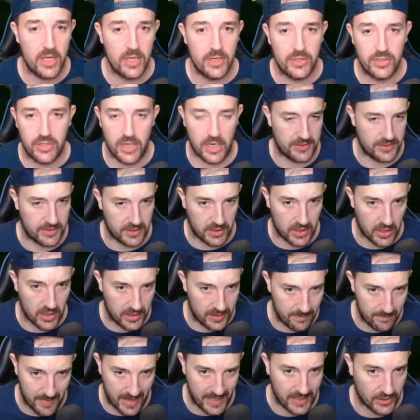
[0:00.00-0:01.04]
just to kind of
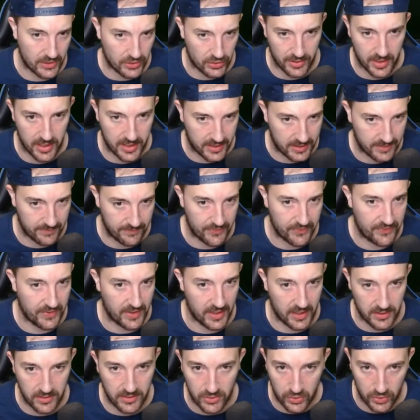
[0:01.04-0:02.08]
make sure that I can fit
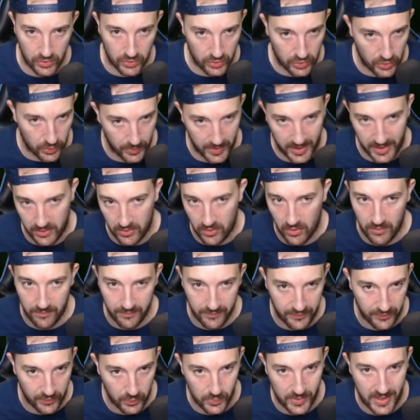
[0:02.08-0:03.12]
Nkunku in on
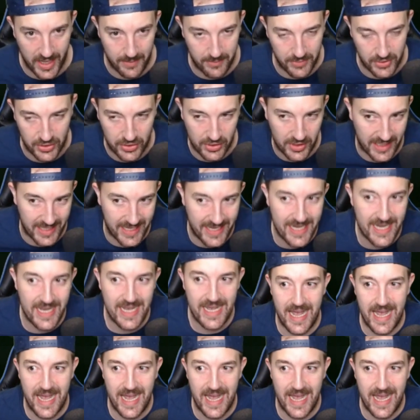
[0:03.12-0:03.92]
full chemistry